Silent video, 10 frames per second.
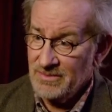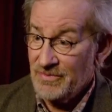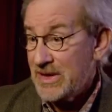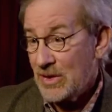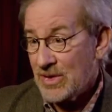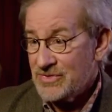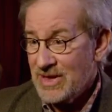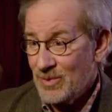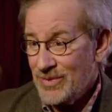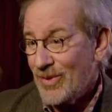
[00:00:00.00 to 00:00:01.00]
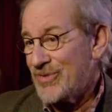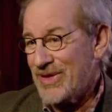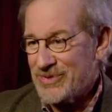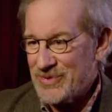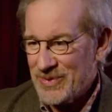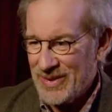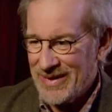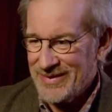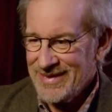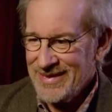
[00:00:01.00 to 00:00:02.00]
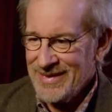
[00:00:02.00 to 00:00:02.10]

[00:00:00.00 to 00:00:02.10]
video cassette, when those things were around,